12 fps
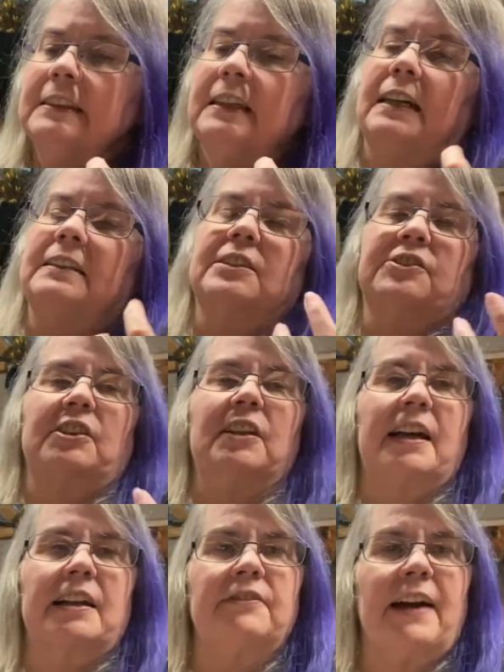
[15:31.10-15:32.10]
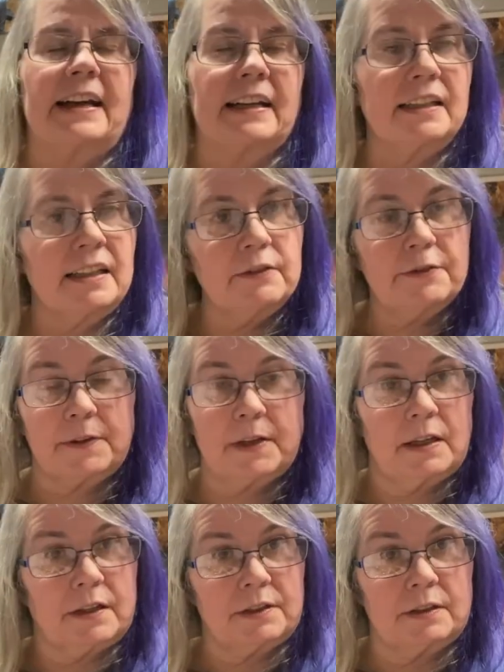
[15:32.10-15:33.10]
And there's a lot of agony for
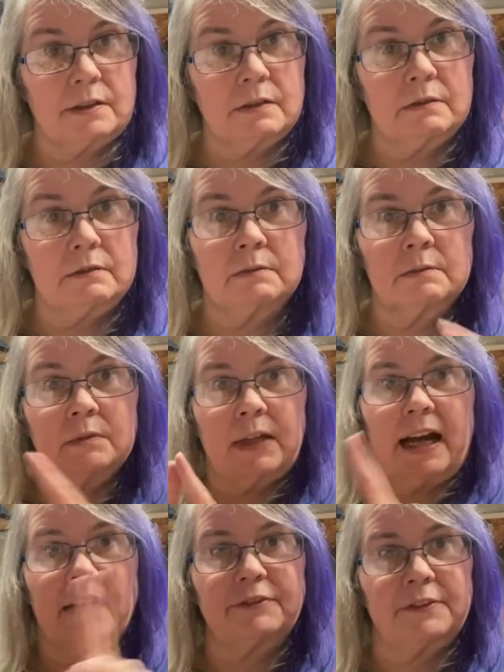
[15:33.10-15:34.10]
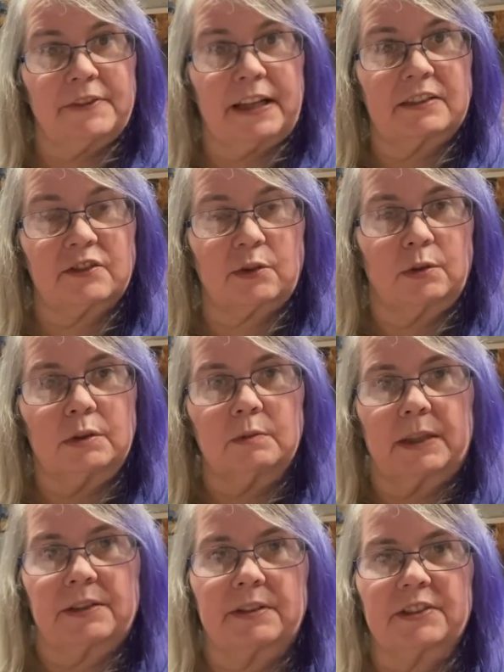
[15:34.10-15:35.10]
the other half of that soul,
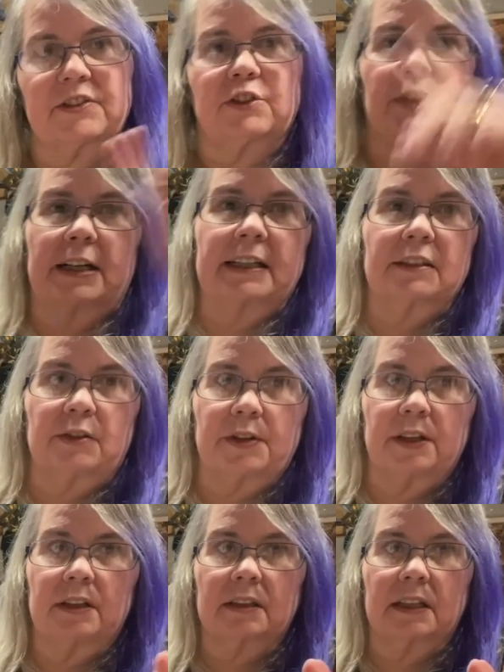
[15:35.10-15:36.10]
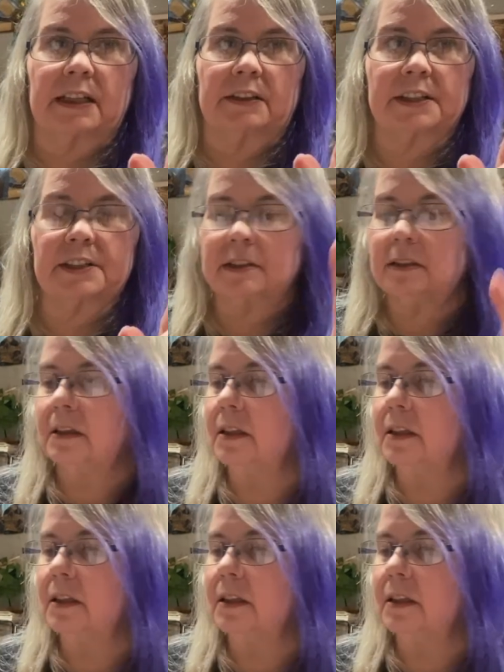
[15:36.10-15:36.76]
whether it's the dragon or the character.